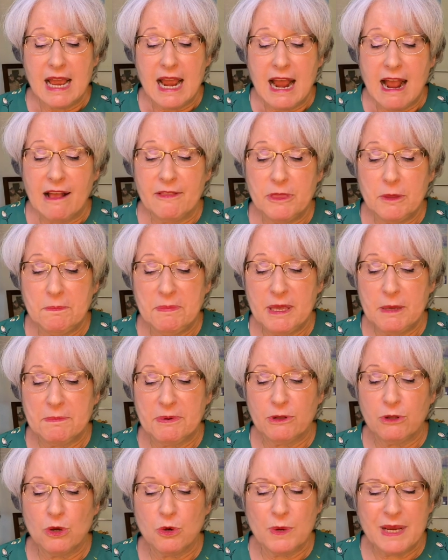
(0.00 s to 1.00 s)
and the
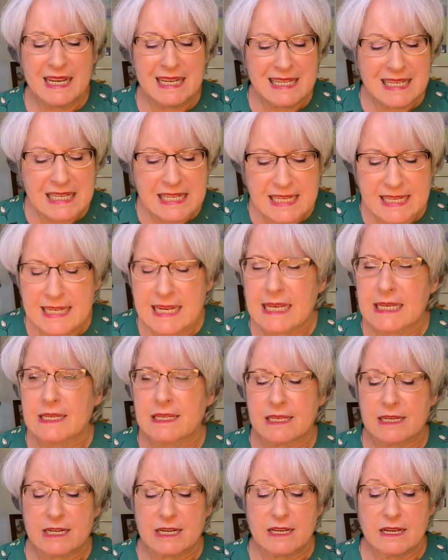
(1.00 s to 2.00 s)
people who
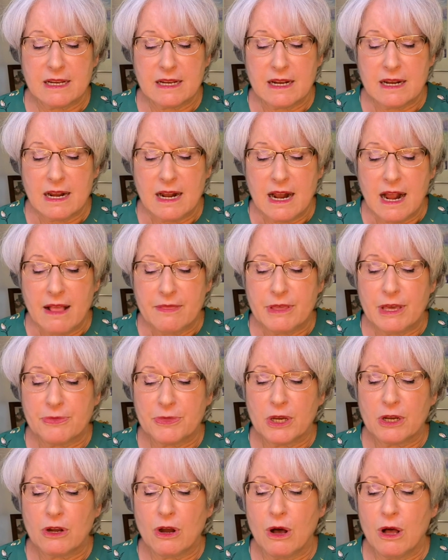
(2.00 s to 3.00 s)
insist that the
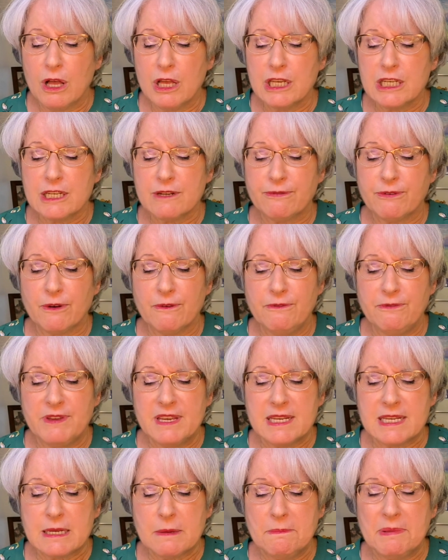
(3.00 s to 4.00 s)
calls for
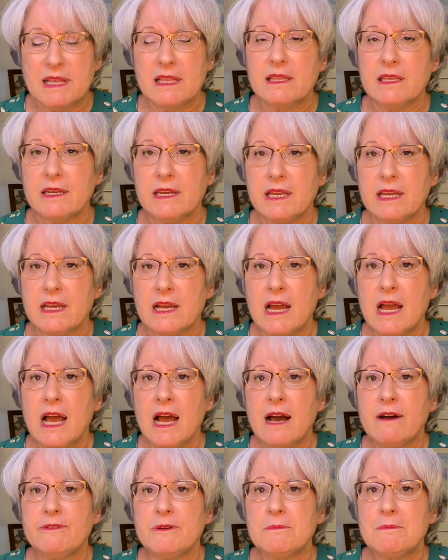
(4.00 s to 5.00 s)
visibility
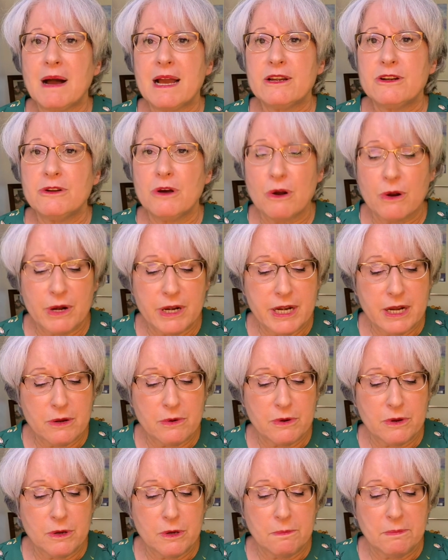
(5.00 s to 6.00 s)
of a minority
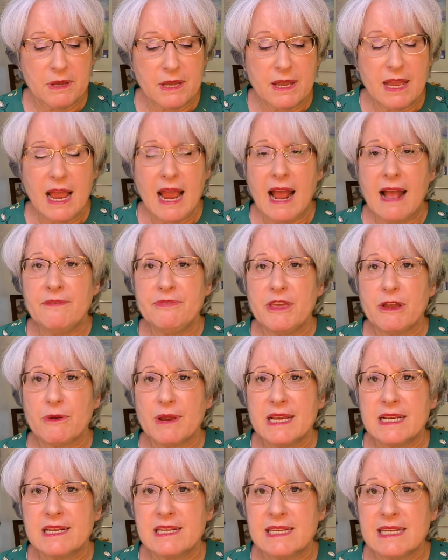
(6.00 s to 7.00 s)
group and their
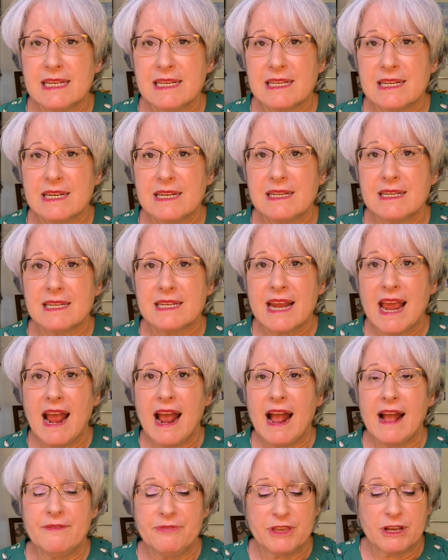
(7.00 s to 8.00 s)
existence
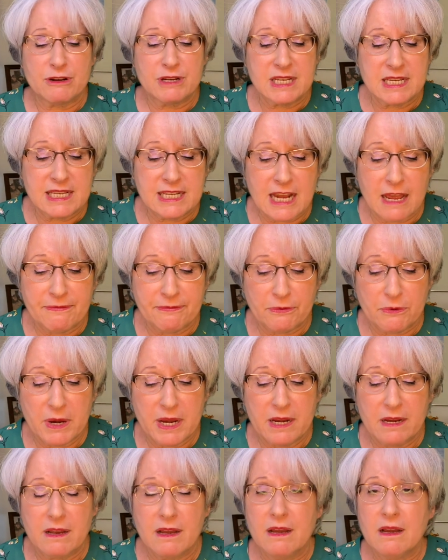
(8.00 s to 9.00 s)
and their
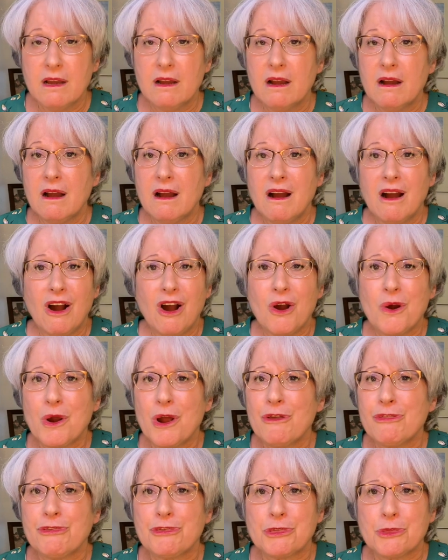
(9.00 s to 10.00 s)
suffering are a
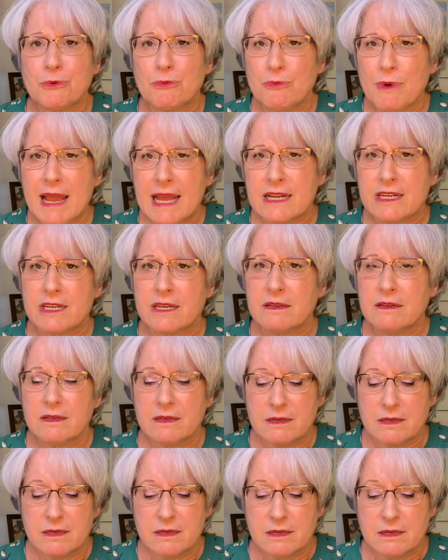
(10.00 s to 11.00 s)
threat
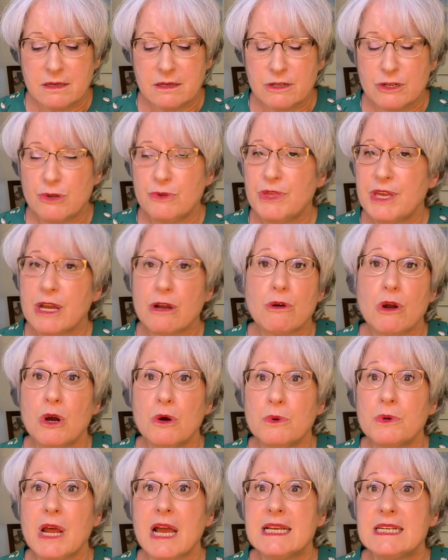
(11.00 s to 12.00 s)
to their
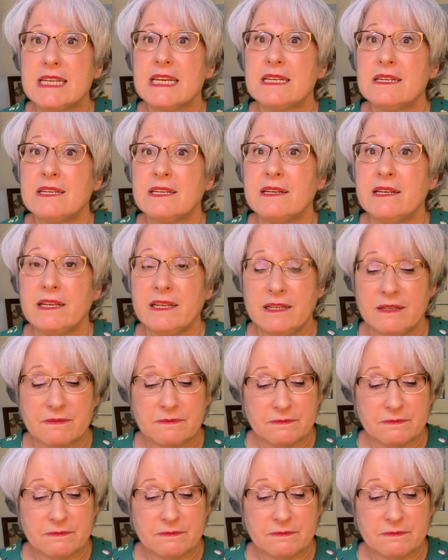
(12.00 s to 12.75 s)
own identity.